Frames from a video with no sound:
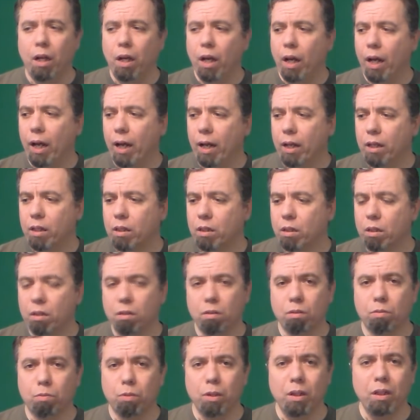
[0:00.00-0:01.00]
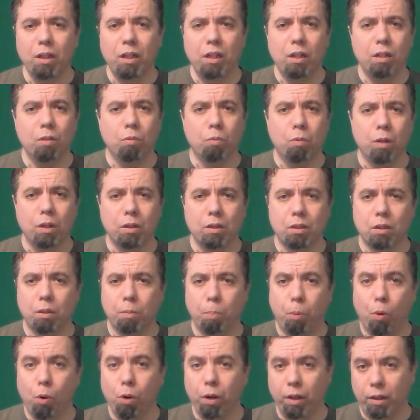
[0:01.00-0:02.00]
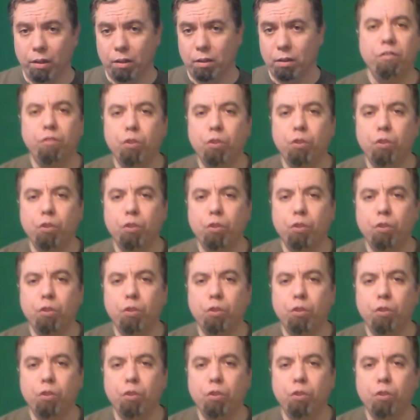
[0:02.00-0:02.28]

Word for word: And really, what's the point?